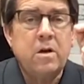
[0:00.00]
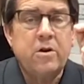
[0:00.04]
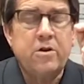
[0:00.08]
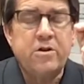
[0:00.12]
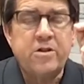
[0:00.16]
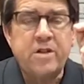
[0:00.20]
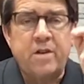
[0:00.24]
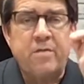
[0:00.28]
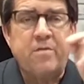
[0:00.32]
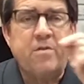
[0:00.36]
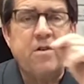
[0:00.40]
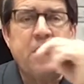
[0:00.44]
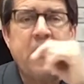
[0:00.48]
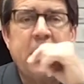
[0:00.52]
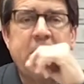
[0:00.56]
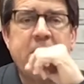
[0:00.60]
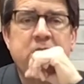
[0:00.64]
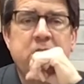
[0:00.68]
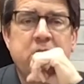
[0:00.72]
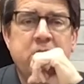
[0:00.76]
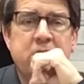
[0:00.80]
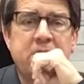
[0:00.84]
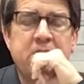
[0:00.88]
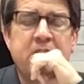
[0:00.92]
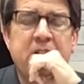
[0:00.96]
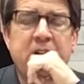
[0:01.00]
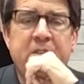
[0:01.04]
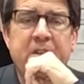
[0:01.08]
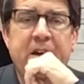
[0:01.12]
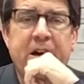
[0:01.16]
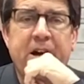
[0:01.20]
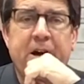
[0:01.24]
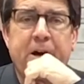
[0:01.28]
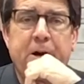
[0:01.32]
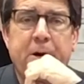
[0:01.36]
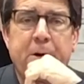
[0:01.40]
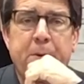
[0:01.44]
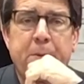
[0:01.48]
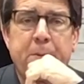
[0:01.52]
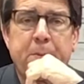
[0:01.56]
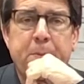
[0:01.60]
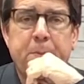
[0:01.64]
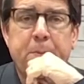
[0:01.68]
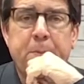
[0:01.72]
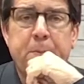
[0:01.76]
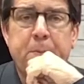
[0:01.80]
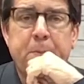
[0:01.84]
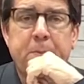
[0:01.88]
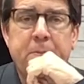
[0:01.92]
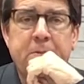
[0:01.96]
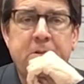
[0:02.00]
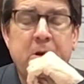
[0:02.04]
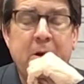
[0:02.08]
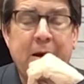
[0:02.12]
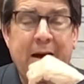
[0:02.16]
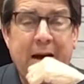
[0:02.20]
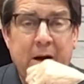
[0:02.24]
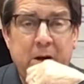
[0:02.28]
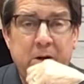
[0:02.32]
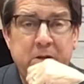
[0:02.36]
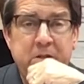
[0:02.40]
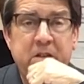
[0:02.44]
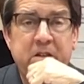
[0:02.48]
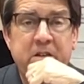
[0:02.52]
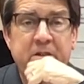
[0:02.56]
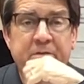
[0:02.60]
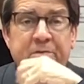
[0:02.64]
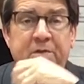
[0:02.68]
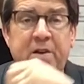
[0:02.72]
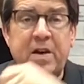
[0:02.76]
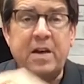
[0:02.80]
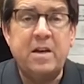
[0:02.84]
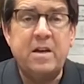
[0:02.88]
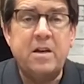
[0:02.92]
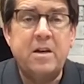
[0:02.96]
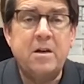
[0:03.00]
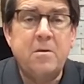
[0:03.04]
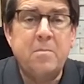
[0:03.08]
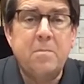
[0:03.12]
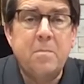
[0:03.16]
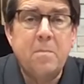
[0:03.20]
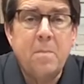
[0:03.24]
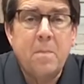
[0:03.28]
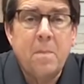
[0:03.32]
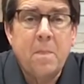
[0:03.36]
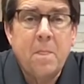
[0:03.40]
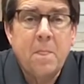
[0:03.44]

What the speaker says: Your sinful nature is still there. So how is it defeated?